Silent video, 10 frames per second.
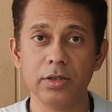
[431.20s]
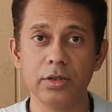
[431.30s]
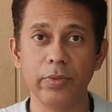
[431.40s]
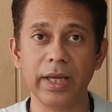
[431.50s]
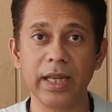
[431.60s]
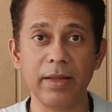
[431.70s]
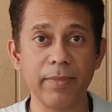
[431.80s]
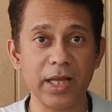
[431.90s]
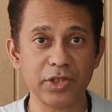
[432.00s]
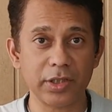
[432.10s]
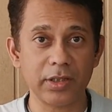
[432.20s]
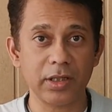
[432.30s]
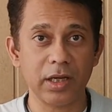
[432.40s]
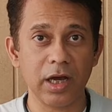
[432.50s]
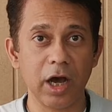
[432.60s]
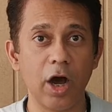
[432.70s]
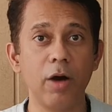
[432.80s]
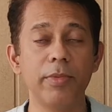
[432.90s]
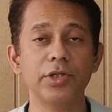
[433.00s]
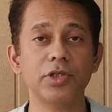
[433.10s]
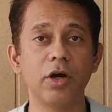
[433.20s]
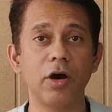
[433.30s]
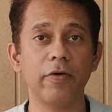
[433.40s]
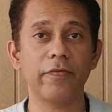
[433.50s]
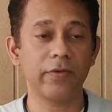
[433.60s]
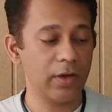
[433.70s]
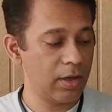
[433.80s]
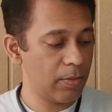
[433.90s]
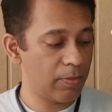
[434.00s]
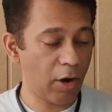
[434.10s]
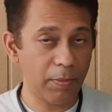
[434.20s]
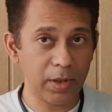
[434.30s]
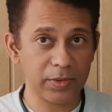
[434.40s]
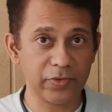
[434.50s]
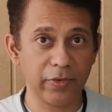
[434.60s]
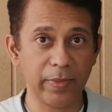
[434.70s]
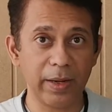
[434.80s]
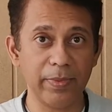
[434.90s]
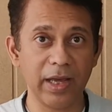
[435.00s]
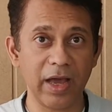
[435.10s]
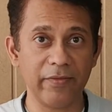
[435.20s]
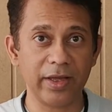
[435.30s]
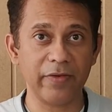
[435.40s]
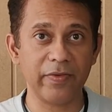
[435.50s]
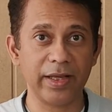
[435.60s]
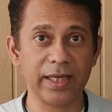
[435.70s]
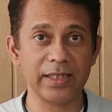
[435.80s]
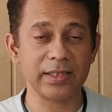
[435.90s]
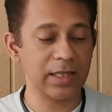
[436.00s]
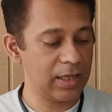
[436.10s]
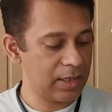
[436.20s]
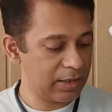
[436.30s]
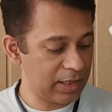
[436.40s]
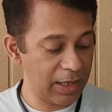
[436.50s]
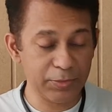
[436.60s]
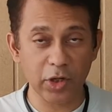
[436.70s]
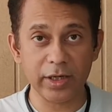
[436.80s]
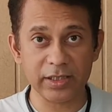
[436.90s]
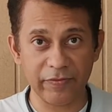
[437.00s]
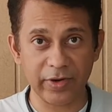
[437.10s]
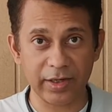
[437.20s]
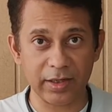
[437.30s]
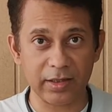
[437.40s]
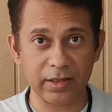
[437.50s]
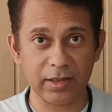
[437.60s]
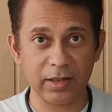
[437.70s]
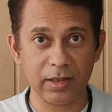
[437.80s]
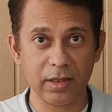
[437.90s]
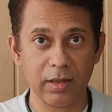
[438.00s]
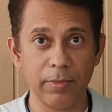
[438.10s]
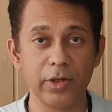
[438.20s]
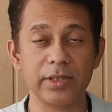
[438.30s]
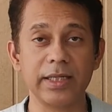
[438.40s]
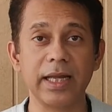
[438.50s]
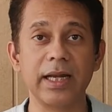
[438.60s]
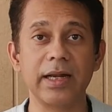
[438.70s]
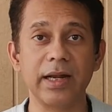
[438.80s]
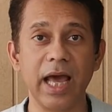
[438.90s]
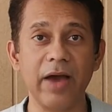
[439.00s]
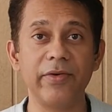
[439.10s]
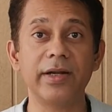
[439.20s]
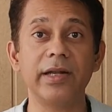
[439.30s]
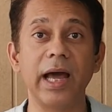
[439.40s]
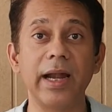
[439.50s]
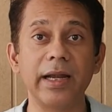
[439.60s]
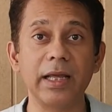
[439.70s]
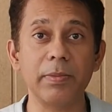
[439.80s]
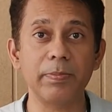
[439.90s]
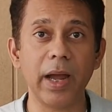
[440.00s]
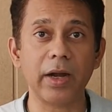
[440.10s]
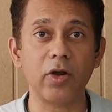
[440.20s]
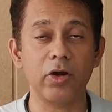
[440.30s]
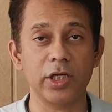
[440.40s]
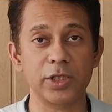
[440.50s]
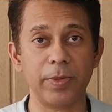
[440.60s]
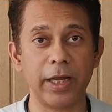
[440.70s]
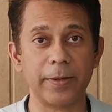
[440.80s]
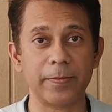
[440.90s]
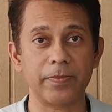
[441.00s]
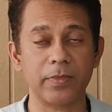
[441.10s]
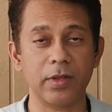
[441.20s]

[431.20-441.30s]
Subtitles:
So we can imagine how much of problems we might be having if in case the hip joint is affected, because it can have a direct impact on your spine.